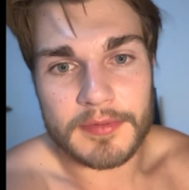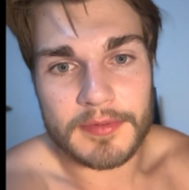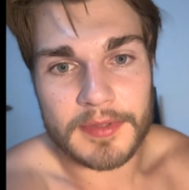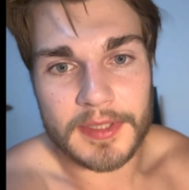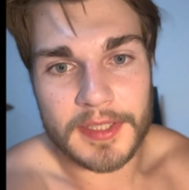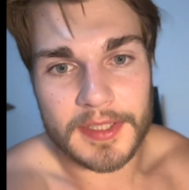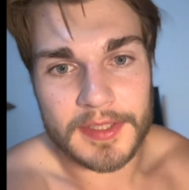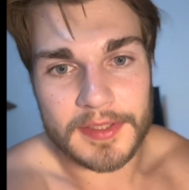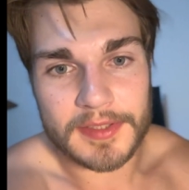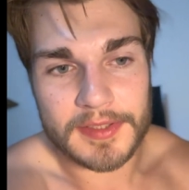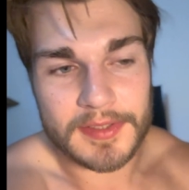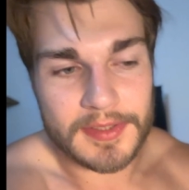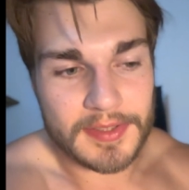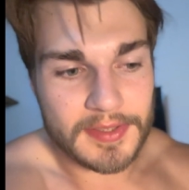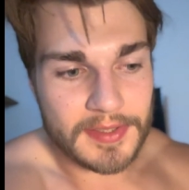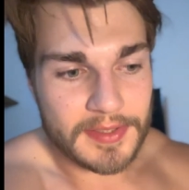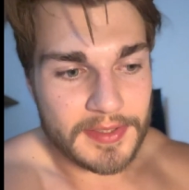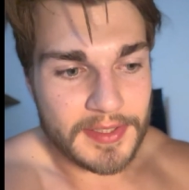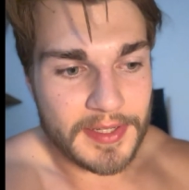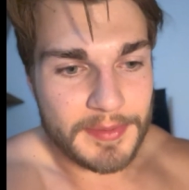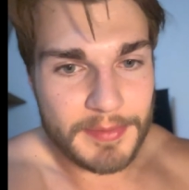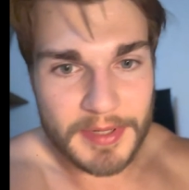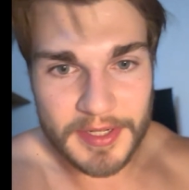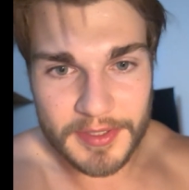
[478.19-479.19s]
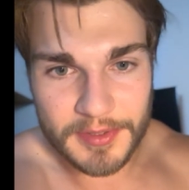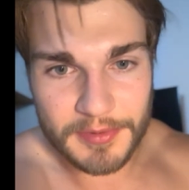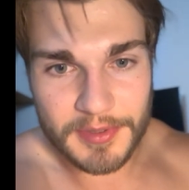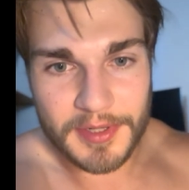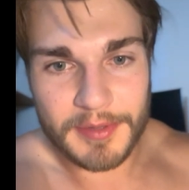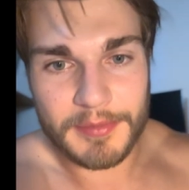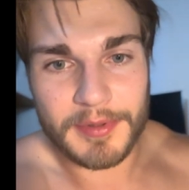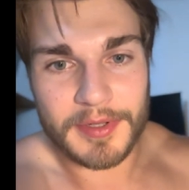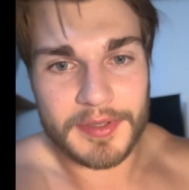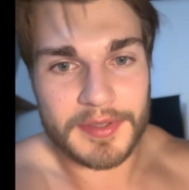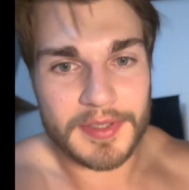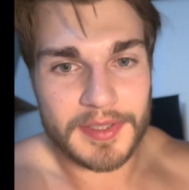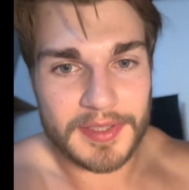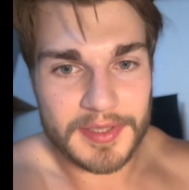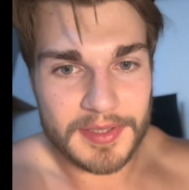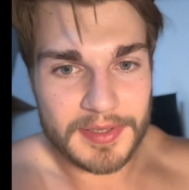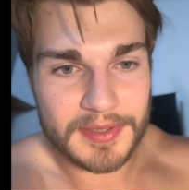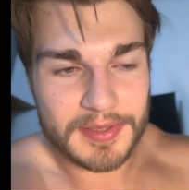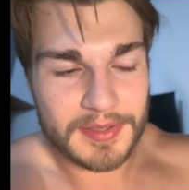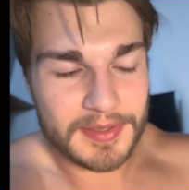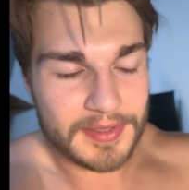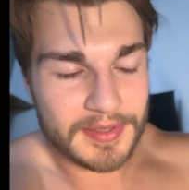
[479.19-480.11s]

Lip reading: because I made a tweet about this